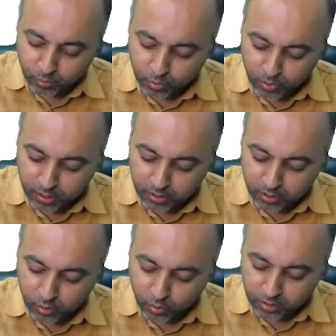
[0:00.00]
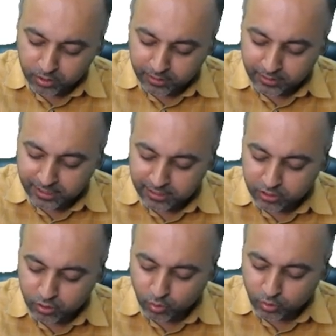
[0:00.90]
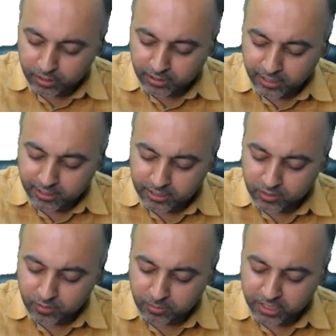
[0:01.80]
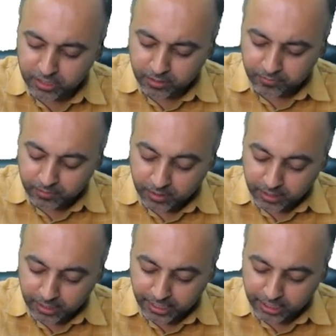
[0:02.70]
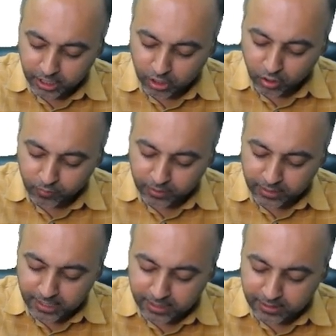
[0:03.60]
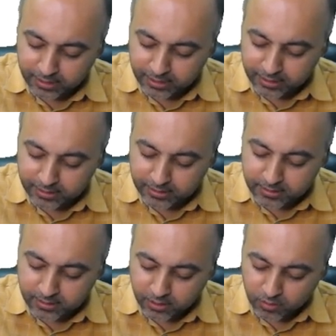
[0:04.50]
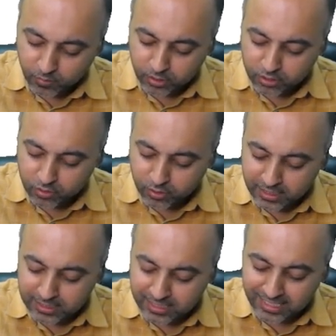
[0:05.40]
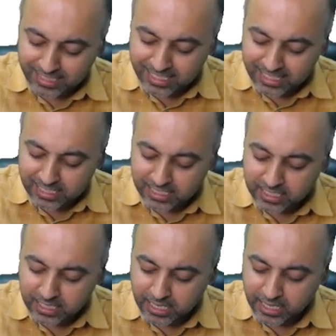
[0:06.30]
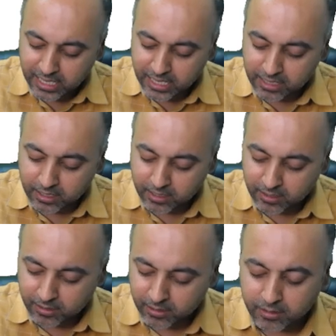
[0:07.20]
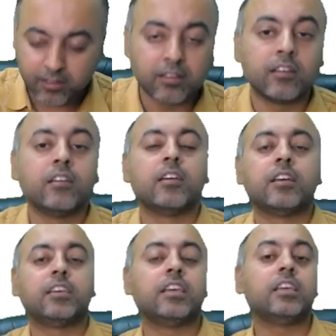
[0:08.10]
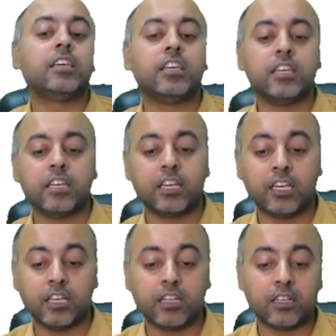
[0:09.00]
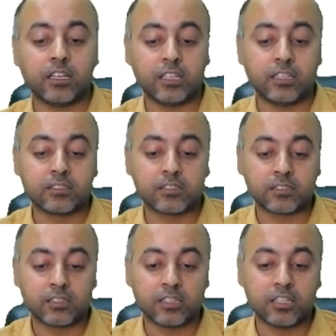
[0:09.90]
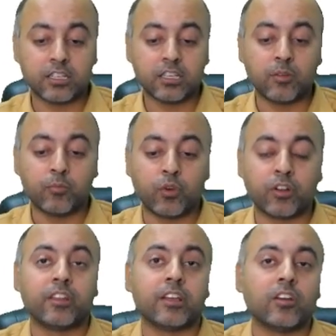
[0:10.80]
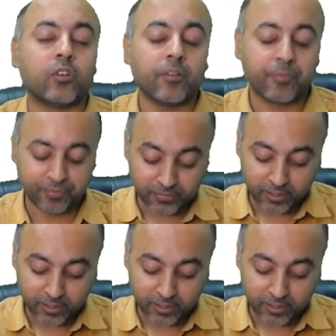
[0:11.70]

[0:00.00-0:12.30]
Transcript: poor growth, that is growth retardation will be there, and along with that there is what is known as kinky hair. Kinky hair is the important thing. Okay,